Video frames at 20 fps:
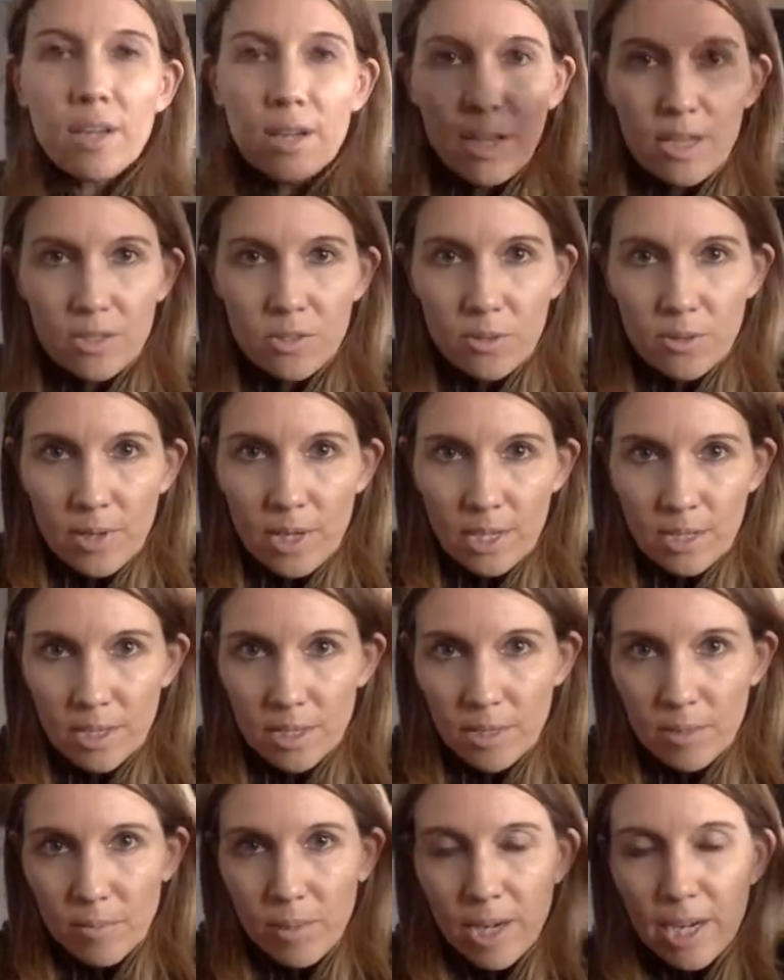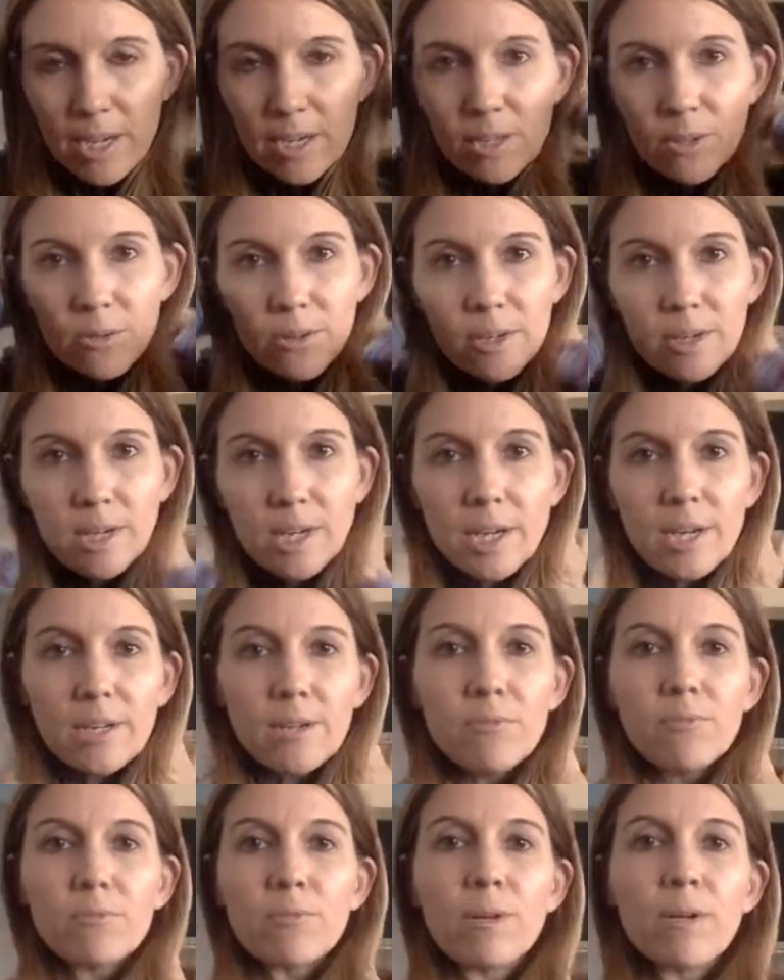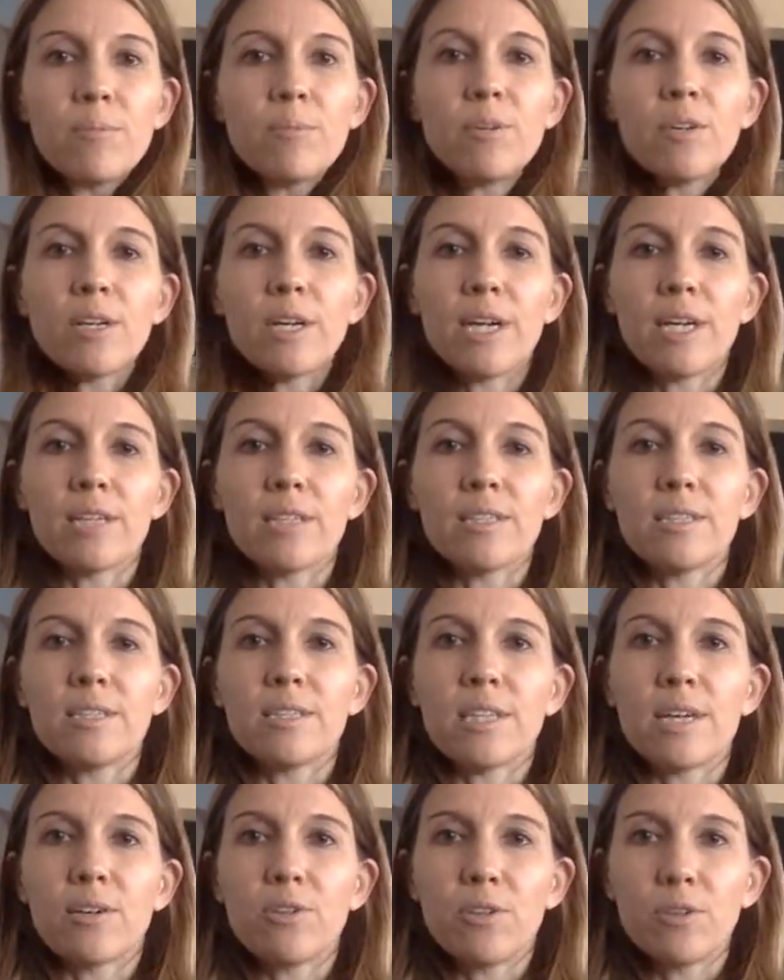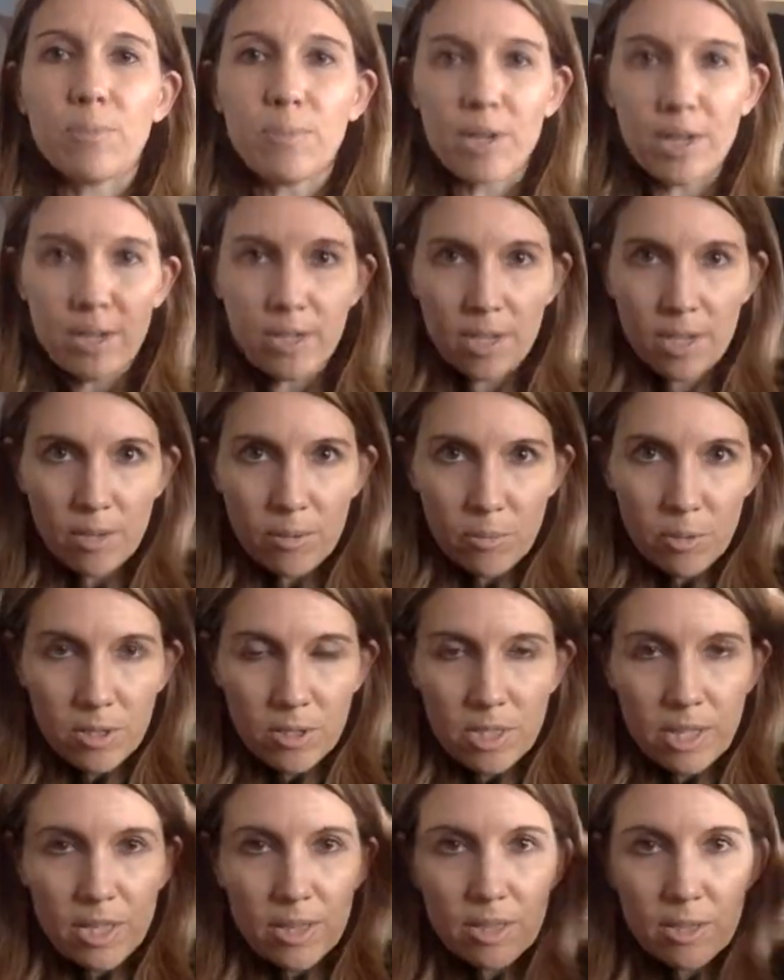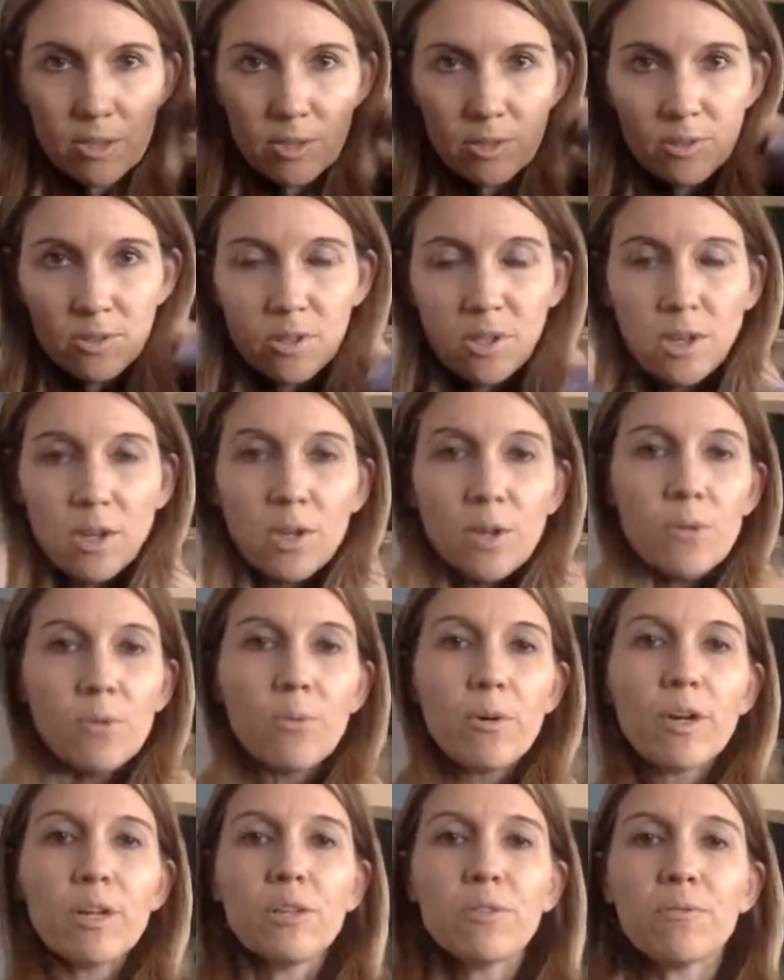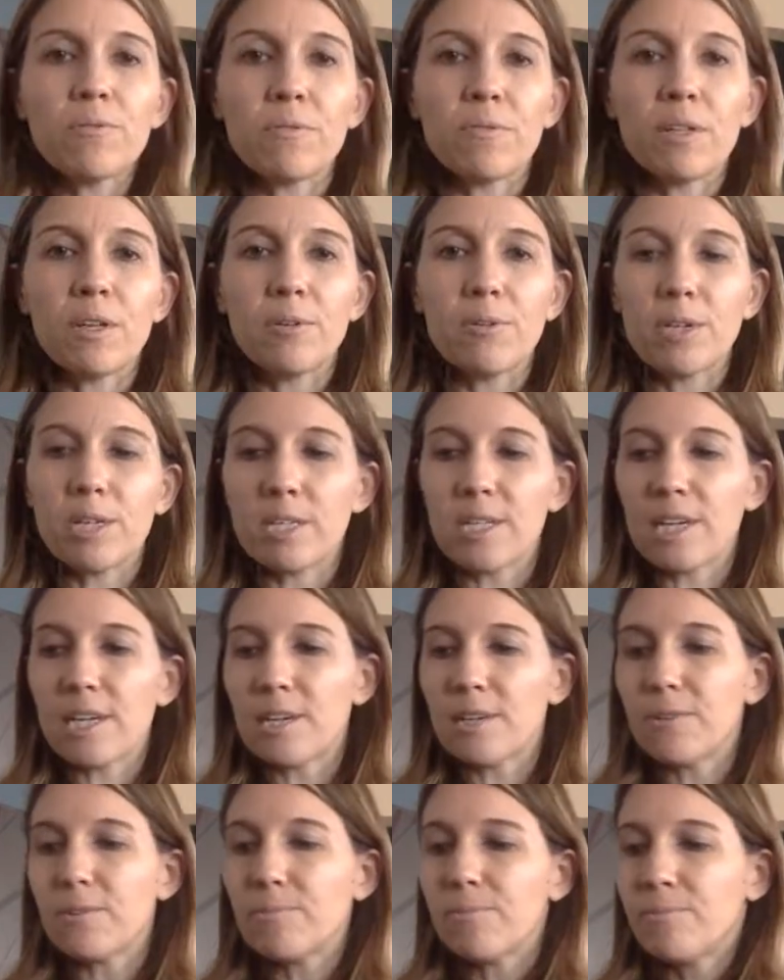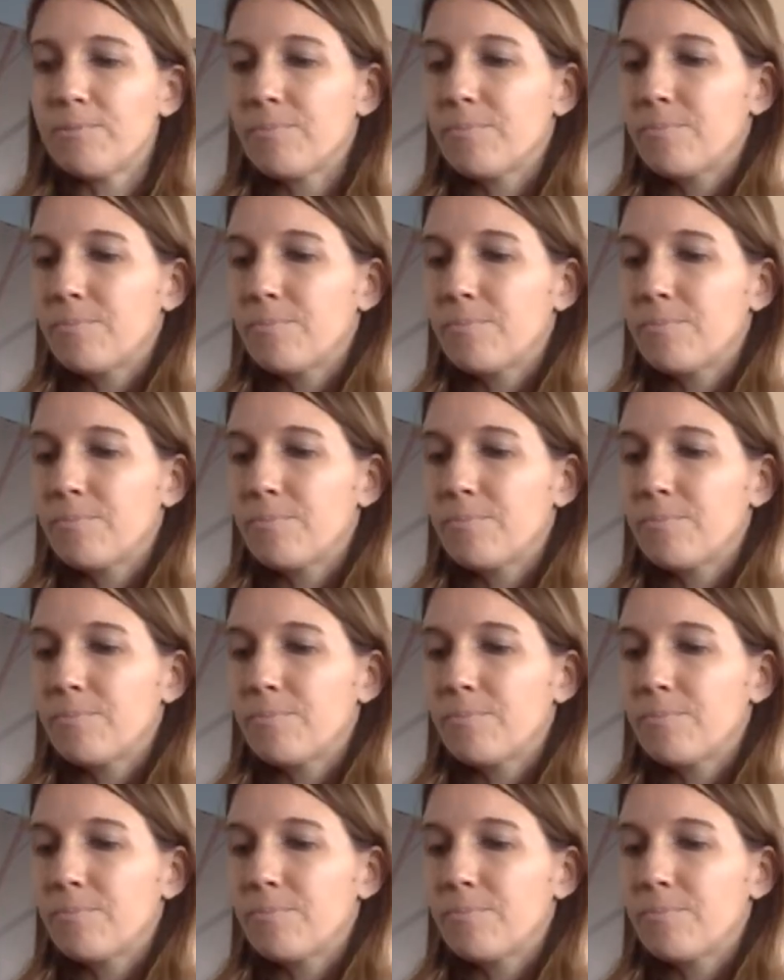As you get to the back, you can kind of rub your hands down your body and pretend there's water flowing down.